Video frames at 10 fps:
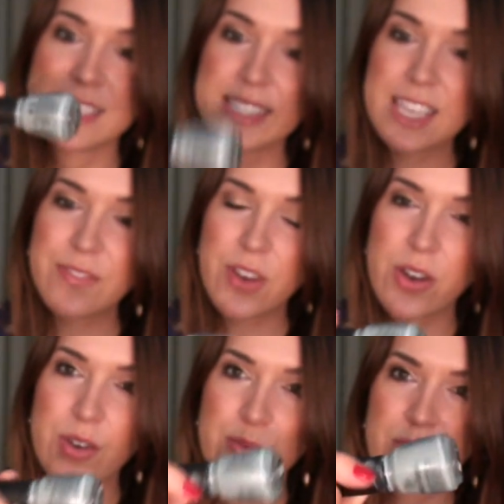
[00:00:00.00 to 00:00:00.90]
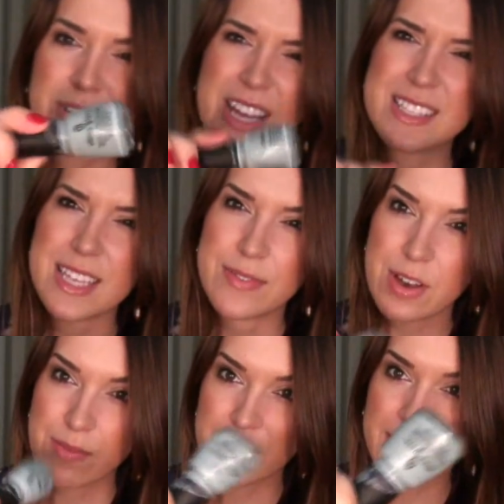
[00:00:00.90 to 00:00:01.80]
sea foam, or not sea
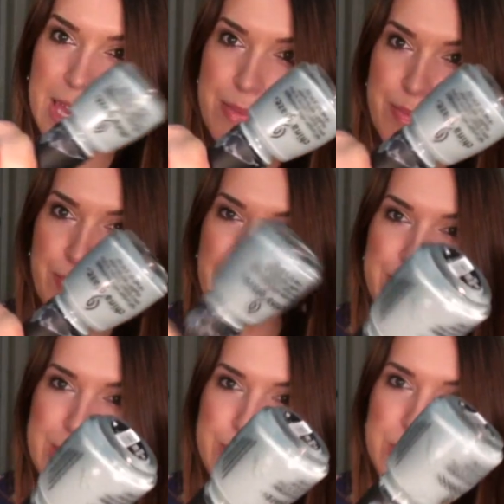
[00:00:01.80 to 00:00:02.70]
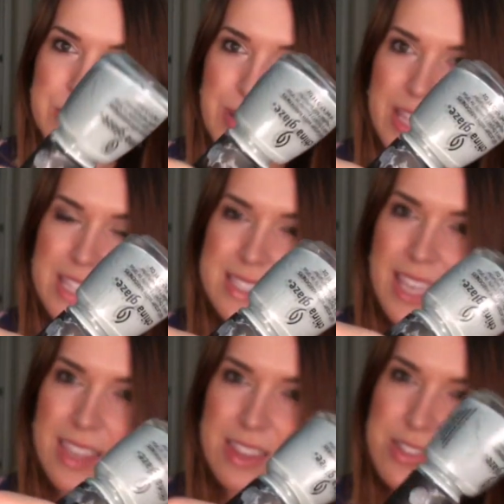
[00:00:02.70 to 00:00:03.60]
foam, but like a baby blue, but it's
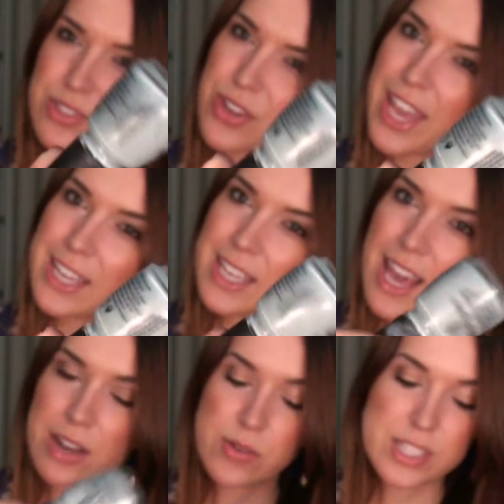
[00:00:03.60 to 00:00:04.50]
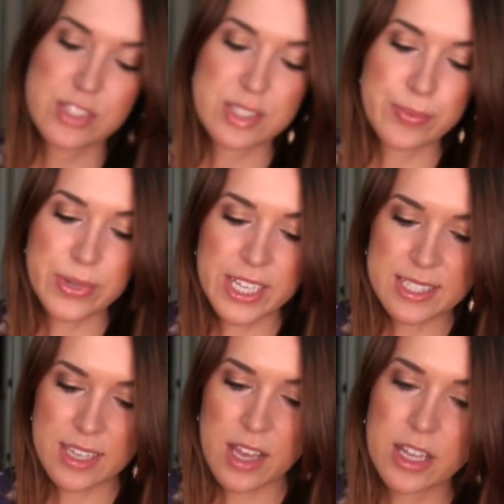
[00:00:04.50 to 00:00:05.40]
like there's gray in it. I don't know, it's just the
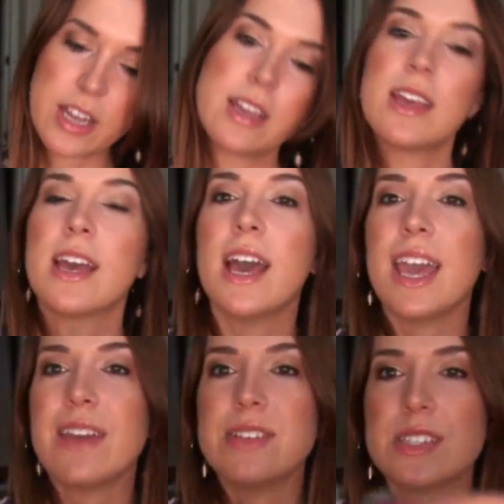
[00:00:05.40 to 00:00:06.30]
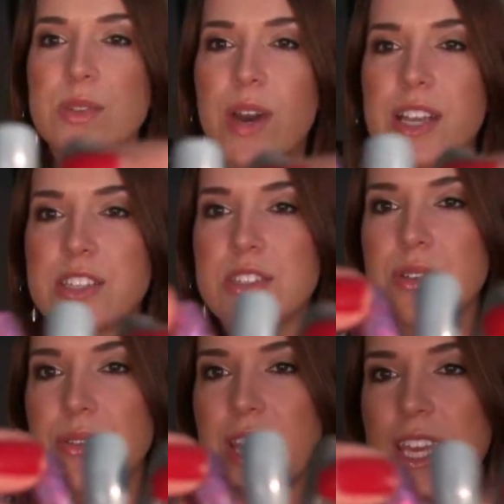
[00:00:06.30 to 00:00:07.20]
prettiest color. I have it
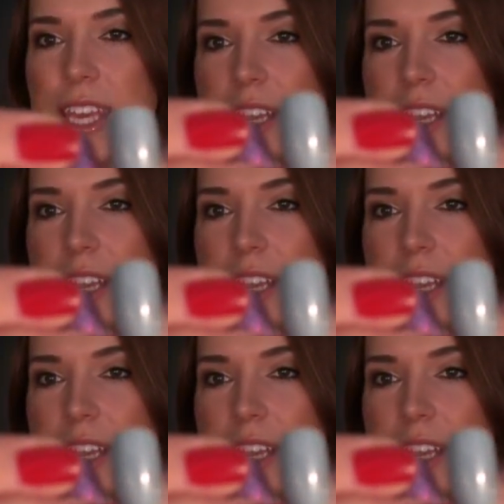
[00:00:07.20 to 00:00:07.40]
swatched right